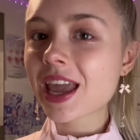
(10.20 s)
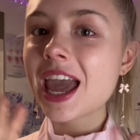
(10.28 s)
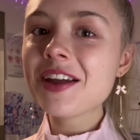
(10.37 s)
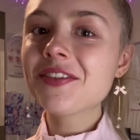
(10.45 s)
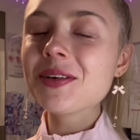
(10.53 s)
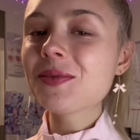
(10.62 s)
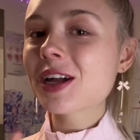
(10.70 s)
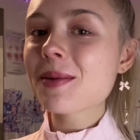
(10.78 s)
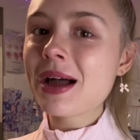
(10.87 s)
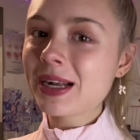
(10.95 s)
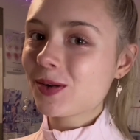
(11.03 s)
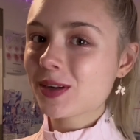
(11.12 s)
everyone, welcome
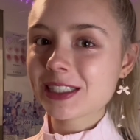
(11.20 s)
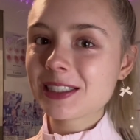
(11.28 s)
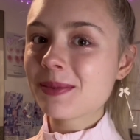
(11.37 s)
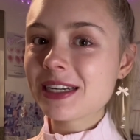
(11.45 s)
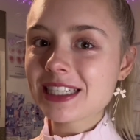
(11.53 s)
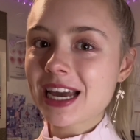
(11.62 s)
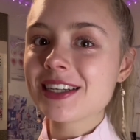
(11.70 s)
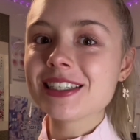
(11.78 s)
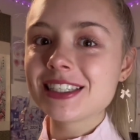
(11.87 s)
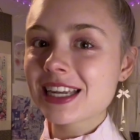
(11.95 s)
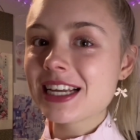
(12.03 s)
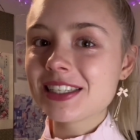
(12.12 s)
back, welcome to my channel.
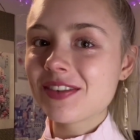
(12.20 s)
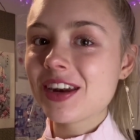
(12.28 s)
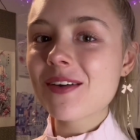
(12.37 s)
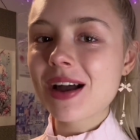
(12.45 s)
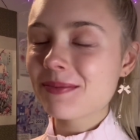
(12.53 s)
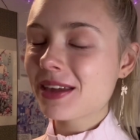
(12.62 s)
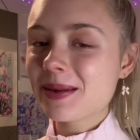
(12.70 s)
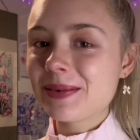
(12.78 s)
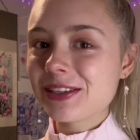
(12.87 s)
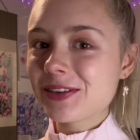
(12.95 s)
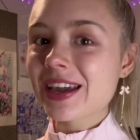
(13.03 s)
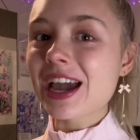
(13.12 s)
In today's video, I'm going to be
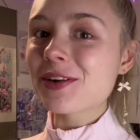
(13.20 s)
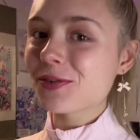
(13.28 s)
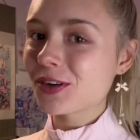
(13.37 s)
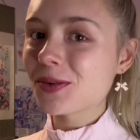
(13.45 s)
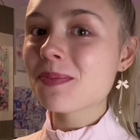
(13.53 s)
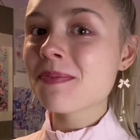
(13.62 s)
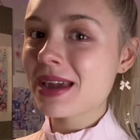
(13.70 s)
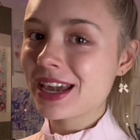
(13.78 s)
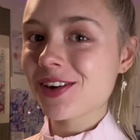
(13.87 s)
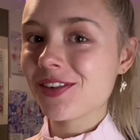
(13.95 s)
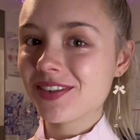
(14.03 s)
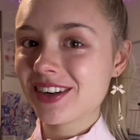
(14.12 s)
doing a room
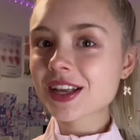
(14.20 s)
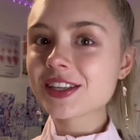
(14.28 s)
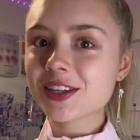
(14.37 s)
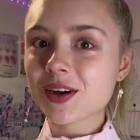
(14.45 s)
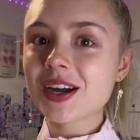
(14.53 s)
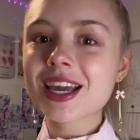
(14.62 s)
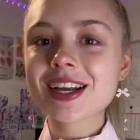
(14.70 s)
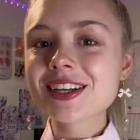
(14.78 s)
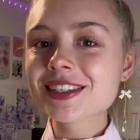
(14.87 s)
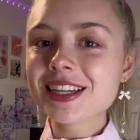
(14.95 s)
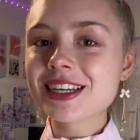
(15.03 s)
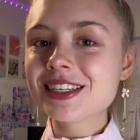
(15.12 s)
makeover. So
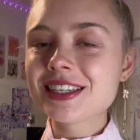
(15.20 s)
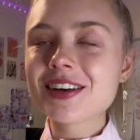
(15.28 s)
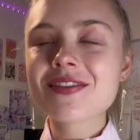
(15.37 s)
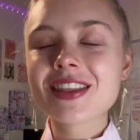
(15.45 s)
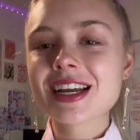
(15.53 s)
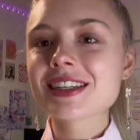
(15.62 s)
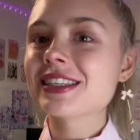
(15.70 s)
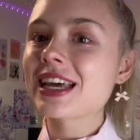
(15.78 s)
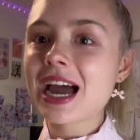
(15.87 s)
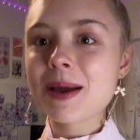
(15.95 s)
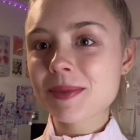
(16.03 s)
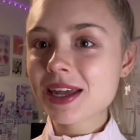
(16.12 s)
here's a list of things
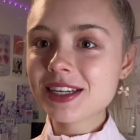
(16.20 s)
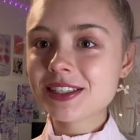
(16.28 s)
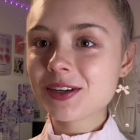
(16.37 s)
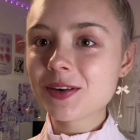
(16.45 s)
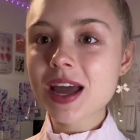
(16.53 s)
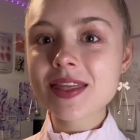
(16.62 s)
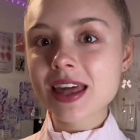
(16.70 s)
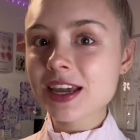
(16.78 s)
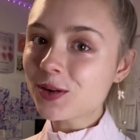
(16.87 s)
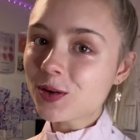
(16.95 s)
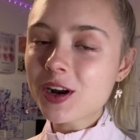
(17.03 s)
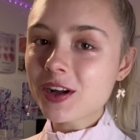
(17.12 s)
that I'm going to do and that
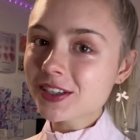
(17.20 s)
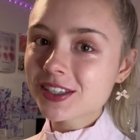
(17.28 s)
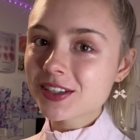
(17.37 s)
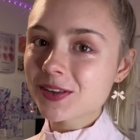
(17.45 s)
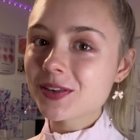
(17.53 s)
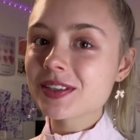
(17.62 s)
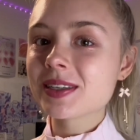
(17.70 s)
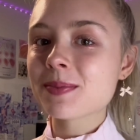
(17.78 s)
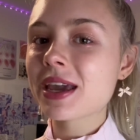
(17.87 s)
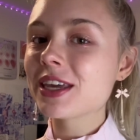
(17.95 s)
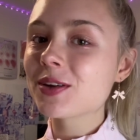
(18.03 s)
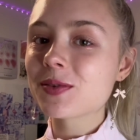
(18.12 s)
you can also do to
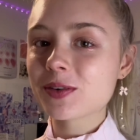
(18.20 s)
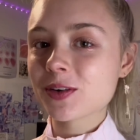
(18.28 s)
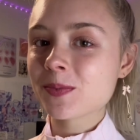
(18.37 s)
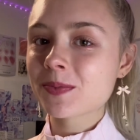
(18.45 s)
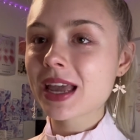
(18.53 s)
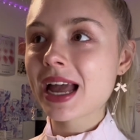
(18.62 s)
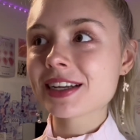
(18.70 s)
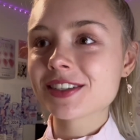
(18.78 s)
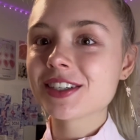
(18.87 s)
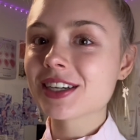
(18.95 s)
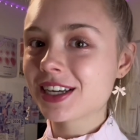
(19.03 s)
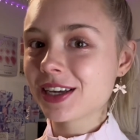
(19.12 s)
make your room
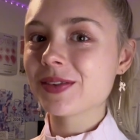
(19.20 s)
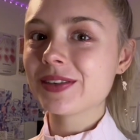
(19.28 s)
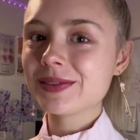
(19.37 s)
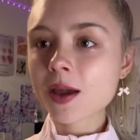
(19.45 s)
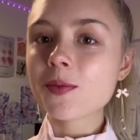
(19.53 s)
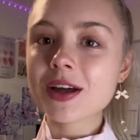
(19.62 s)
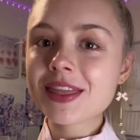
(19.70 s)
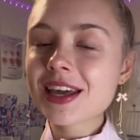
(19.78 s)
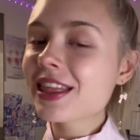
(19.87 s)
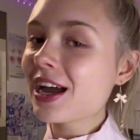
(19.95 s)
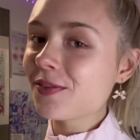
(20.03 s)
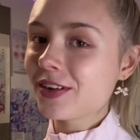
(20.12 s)
extra cute. One
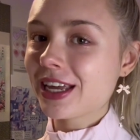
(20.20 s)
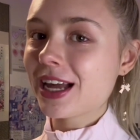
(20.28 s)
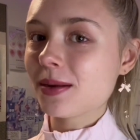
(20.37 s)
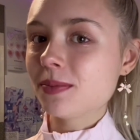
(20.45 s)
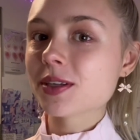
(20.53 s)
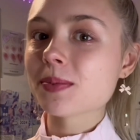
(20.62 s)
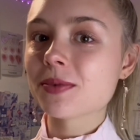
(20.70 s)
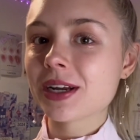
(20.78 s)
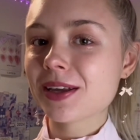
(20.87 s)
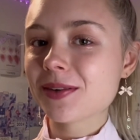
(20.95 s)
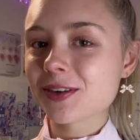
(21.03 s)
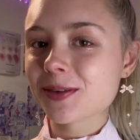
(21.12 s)
thing that really helps
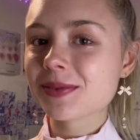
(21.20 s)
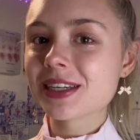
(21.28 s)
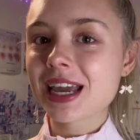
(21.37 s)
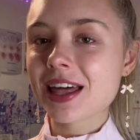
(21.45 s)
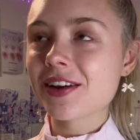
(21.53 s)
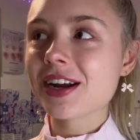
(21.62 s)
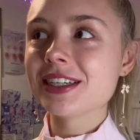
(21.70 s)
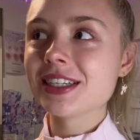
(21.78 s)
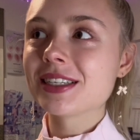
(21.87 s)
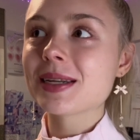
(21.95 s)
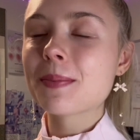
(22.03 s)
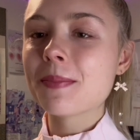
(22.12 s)
bring your room together and
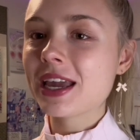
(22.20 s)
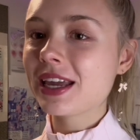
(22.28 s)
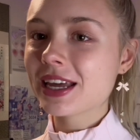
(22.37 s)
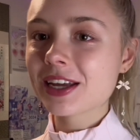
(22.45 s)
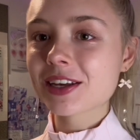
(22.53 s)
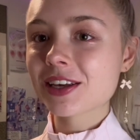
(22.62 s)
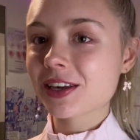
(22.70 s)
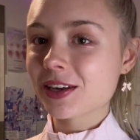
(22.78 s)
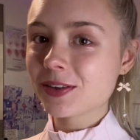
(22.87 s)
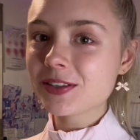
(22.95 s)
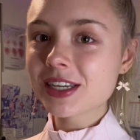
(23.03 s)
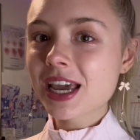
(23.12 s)
just make it cute